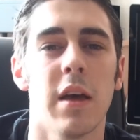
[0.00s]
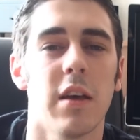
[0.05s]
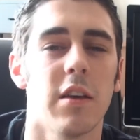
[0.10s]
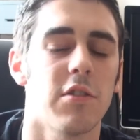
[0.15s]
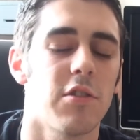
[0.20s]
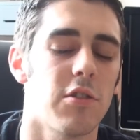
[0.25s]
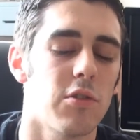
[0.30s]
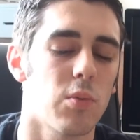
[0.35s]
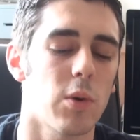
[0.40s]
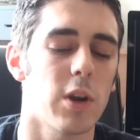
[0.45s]

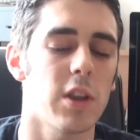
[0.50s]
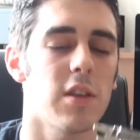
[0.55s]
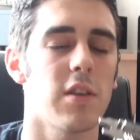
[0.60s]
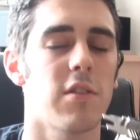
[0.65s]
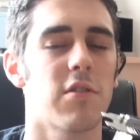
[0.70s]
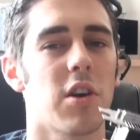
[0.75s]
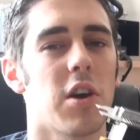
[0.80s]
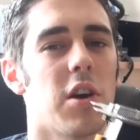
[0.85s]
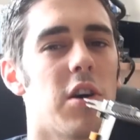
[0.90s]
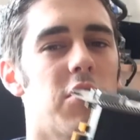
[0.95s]
This is one of
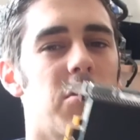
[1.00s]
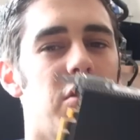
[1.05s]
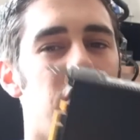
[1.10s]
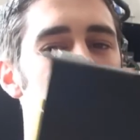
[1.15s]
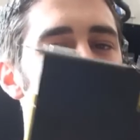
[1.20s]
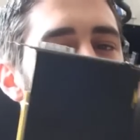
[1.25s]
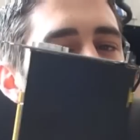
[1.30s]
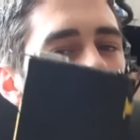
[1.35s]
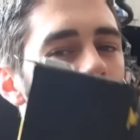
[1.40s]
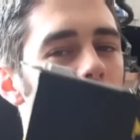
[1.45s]
these cards that
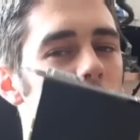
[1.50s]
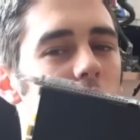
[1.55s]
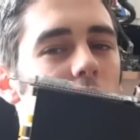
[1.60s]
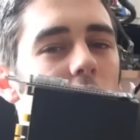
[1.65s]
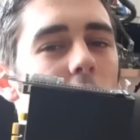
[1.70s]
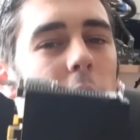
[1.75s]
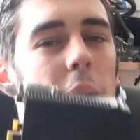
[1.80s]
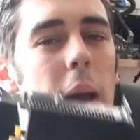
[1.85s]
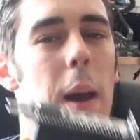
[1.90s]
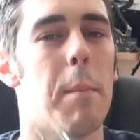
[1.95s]
you can't
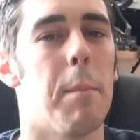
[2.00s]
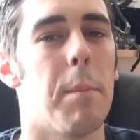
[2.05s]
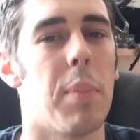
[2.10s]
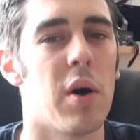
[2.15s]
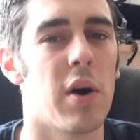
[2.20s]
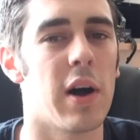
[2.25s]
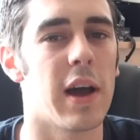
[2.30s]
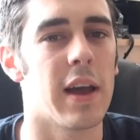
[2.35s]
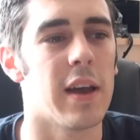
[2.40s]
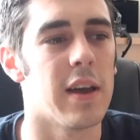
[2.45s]
just go out and
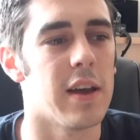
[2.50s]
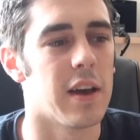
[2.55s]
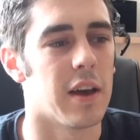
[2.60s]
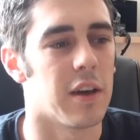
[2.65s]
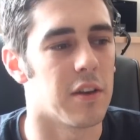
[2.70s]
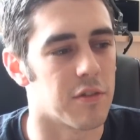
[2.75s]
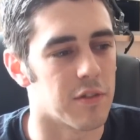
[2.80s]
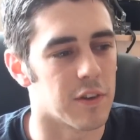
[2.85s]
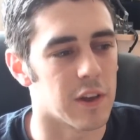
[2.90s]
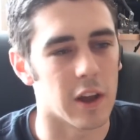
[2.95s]
buy
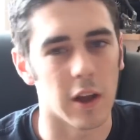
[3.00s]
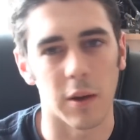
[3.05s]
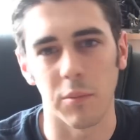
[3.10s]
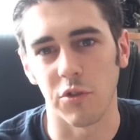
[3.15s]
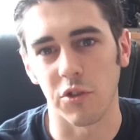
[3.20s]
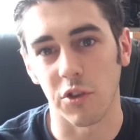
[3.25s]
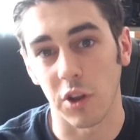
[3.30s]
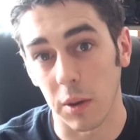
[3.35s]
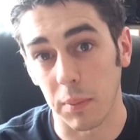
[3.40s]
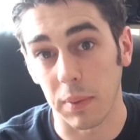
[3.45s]
and think I'm
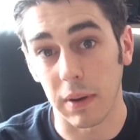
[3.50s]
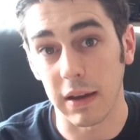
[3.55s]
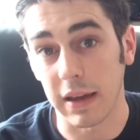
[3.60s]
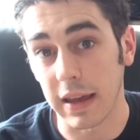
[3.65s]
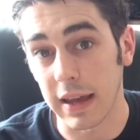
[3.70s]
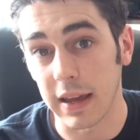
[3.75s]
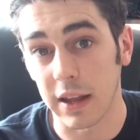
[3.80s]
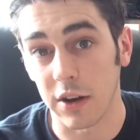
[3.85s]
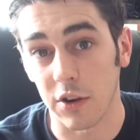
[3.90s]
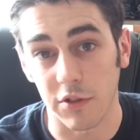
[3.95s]
just going to
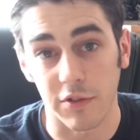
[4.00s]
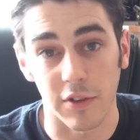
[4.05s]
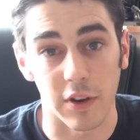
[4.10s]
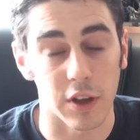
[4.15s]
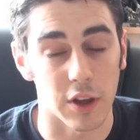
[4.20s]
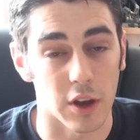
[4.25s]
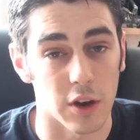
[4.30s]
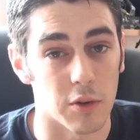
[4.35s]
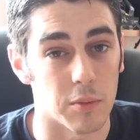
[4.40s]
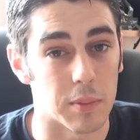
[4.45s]
plug it in, off
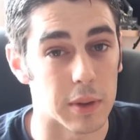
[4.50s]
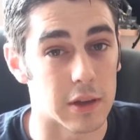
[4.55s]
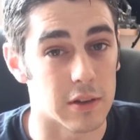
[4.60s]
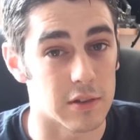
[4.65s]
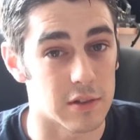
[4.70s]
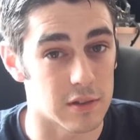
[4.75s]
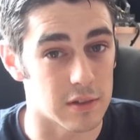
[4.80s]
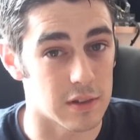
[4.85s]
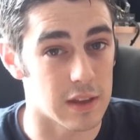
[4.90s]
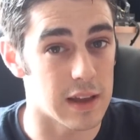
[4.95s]
I go,
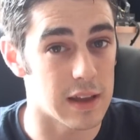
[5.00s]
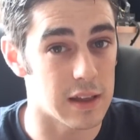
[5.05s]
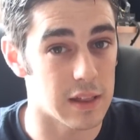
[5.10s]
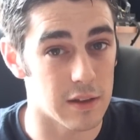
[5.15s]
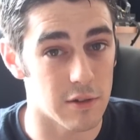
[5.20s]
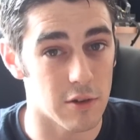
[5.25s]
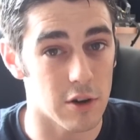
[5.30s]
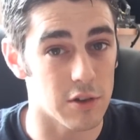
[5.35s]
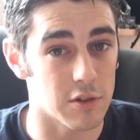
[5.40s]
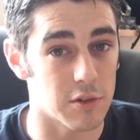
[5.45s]
because there,
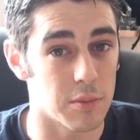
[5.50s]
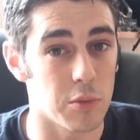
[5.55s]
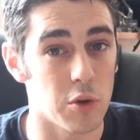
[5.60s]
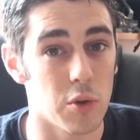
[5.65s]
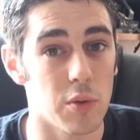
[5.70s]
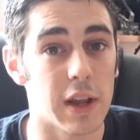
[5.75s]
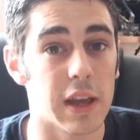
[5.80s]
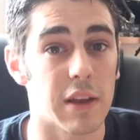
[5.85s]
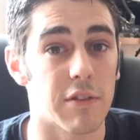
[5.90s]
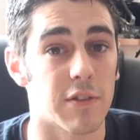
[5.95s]
there are some
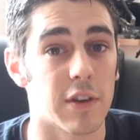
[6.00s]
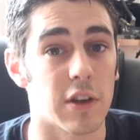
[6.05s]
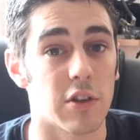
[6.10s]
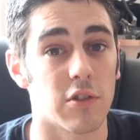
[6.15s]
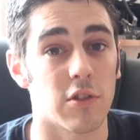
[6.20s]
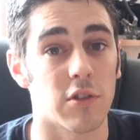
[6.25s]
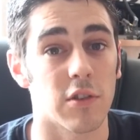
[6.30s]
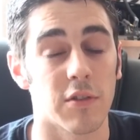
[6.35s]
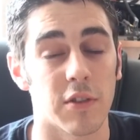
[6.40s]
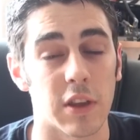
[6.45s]
unique
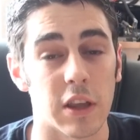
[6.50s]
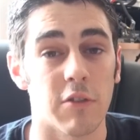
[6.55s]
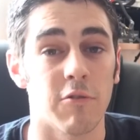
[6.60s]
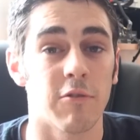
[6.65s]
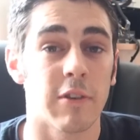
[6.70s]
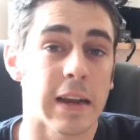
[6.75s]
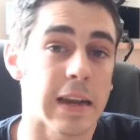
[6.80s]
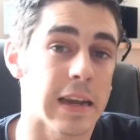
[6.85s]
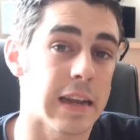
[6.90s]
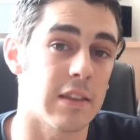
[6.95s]
features of it you
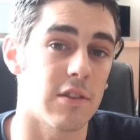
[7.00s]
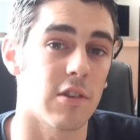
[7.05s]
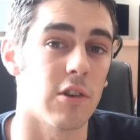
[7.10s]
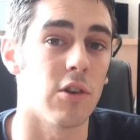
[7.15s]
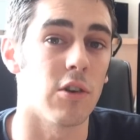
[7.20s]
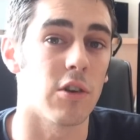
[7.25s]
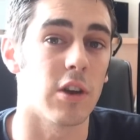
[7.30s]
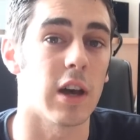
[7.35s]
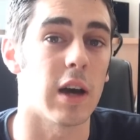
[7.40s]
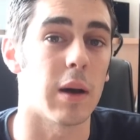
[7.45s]
really need to
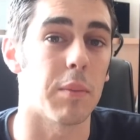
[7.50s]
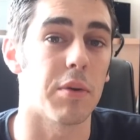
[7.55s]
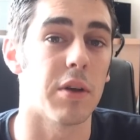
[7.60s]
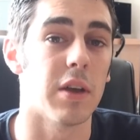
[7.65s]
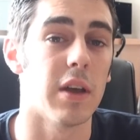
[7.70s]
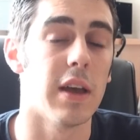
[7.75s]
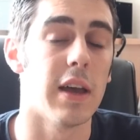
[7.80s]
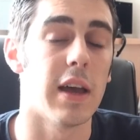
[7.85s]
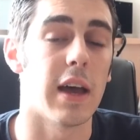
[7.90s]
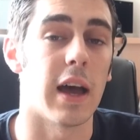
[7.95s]
look up
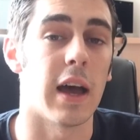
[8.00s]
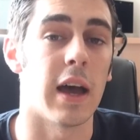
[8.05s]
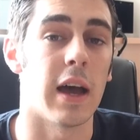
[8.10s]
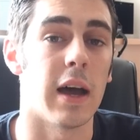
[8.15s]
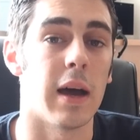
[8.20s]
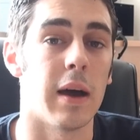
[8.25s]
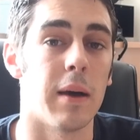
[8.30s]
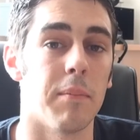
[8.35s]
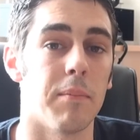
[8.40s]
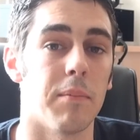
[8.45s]

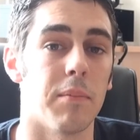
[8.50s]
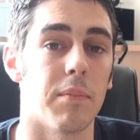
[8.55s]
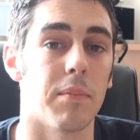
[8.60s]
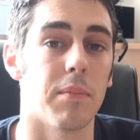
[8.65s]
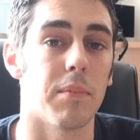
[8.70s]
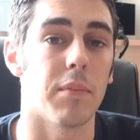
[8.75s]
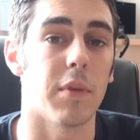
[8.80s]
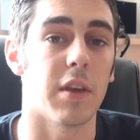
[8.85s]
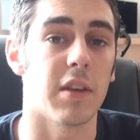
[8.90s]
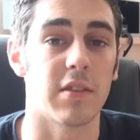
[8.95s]
um,
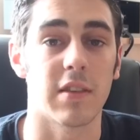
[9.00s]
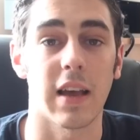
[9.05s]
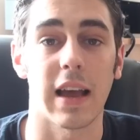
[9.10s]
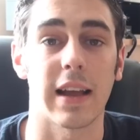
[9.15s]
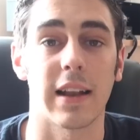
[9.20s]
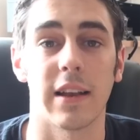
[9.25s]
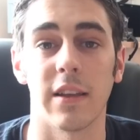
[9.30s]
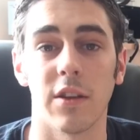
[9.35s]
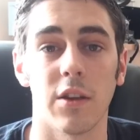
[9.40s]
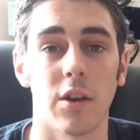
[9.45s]

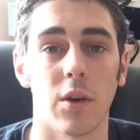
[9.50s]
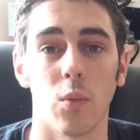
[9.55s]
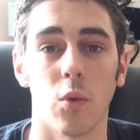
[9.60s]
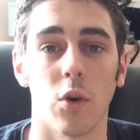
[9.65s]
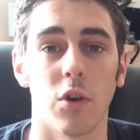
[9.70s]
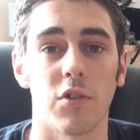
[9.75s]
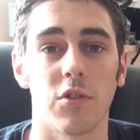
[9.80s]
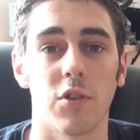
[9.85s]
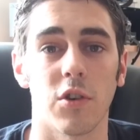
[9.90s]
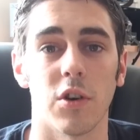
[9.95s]
exactly you know
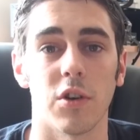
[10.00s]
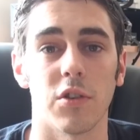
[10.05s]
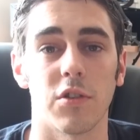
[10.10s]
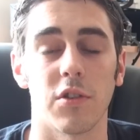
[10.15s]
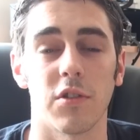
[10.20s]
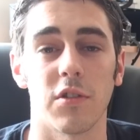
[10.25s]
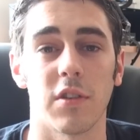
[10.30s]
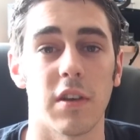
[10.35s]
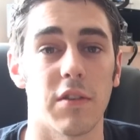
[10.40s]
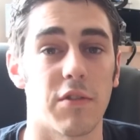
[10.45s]
what it's got
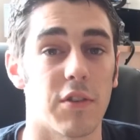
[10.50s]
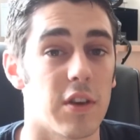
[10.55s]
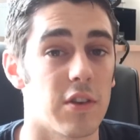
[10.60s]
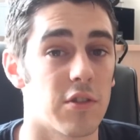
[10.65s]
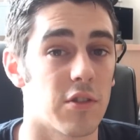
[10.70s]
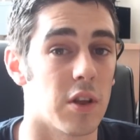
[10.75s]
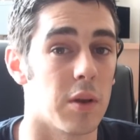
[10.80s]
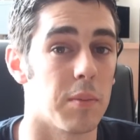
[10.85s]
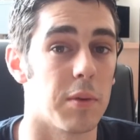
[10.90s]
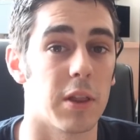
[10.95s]
to see if it
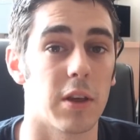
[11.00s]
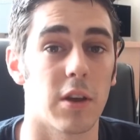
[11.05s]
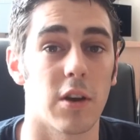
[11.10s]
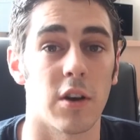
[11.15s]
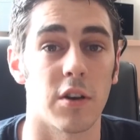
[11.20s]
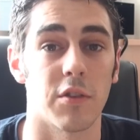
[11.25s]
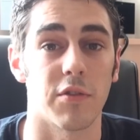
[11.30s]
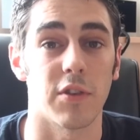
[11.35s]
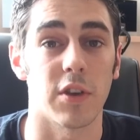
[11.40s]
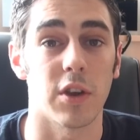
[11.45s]
is going to be the
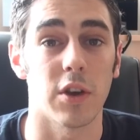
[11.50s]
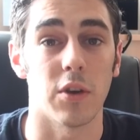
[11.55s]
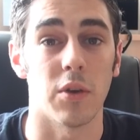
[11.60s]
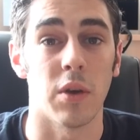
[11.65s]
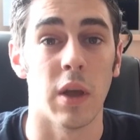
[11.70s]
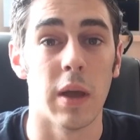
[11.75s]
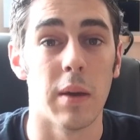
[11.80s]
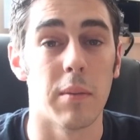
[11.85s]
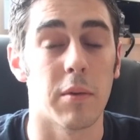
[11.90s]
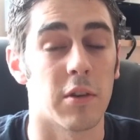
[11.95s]
card for
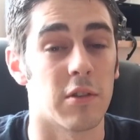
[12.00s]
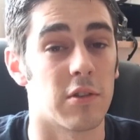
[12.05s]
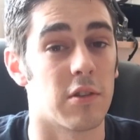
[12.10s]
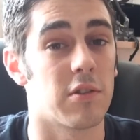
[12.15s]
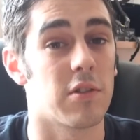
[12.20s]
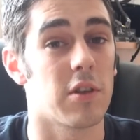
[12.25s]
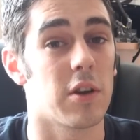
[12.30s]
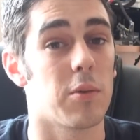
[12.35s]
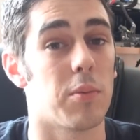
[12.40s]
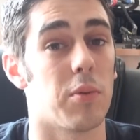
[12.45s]
you because
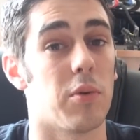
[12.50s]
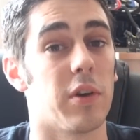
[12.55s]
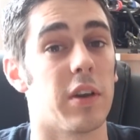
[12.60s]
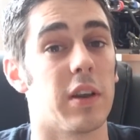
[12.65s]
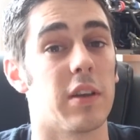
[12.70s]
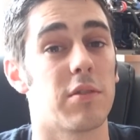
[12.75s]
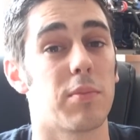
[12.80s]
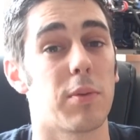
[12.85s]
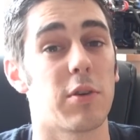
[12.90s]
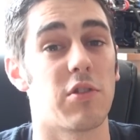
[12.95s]
there's no
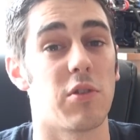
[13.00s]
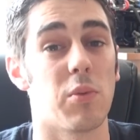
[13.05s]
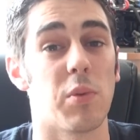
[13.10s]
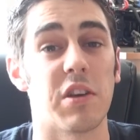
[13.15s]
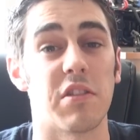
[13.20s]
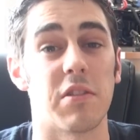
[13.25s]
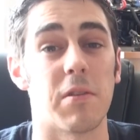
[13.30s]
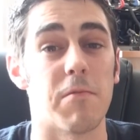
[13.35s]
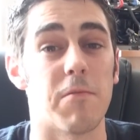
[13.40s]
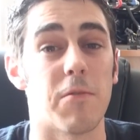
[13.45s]
point, especially
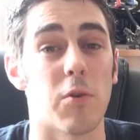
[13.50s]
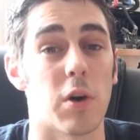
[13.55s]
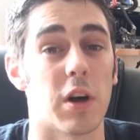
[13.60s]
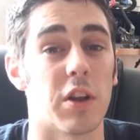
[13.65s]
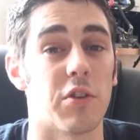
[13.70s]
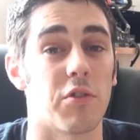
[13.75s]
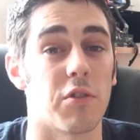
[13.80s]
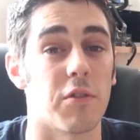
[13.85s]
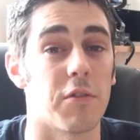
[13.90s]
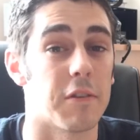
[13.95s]
wasting
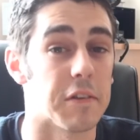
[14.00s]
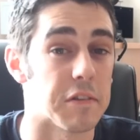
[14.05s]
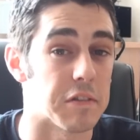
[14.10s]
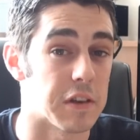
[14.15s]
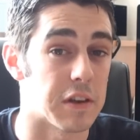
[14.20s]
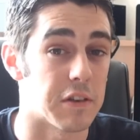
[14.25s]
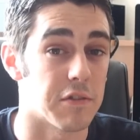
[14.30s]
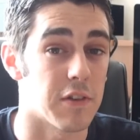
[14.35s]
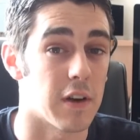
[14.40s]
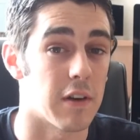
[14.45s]

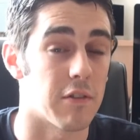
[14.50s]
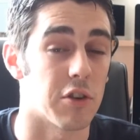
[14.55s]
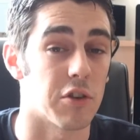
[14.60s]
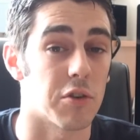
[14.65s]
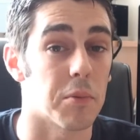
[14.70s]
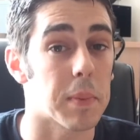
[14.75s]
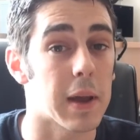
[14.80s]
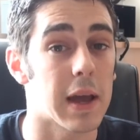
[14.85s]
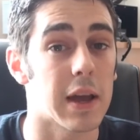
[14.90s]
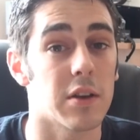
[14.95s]
450 to
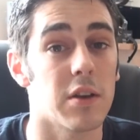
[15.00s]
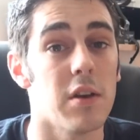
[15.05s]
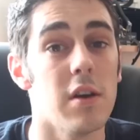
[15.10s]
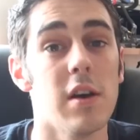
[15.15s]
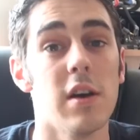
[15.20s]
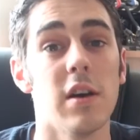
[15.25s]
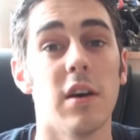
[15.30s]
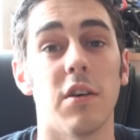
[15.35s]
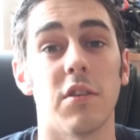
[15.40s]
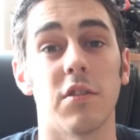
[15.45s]
500 pound
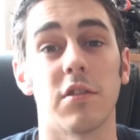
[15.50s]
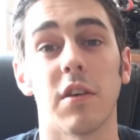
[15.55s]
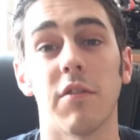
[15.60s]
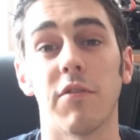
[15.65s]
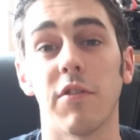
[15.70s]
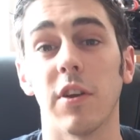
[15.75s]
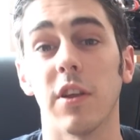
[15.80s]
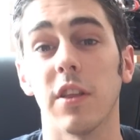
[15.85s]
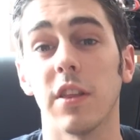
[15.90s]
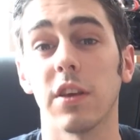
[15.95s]
on
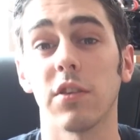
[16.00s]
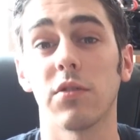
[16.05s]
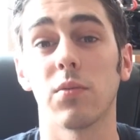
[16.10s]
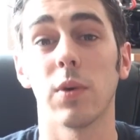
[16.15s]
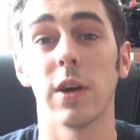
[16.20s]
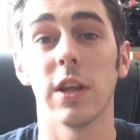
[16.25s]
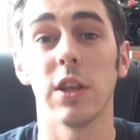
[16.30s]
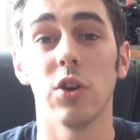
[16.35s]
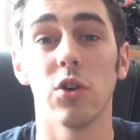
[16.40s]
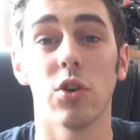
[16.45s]
something like this
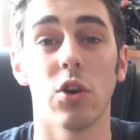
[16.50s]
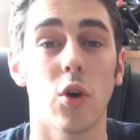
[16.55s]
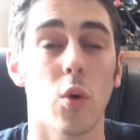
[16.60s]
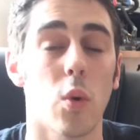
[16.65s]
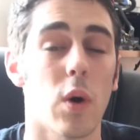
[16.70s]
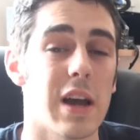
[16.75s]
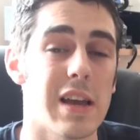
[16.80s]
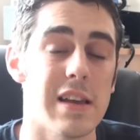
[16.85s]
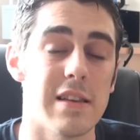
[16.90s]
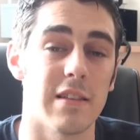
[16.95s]
when you could
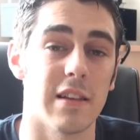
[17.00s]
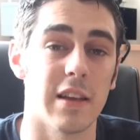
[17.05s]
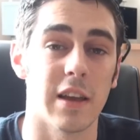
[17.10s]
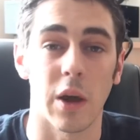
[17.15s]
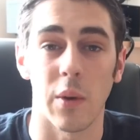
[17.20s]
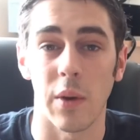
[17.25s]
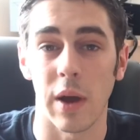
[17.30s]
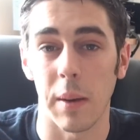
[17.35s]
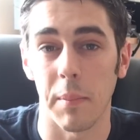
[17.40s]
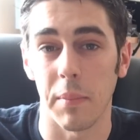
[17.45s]
quite easily
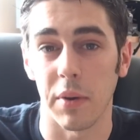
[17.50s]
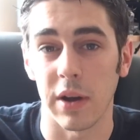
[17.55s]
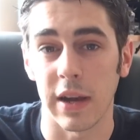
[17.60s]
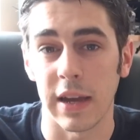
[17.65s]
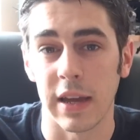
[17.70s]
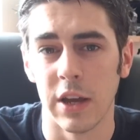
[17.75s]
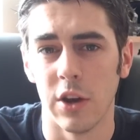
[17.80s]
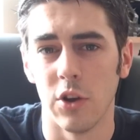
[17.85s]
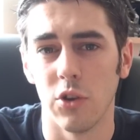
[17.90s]
go out and buy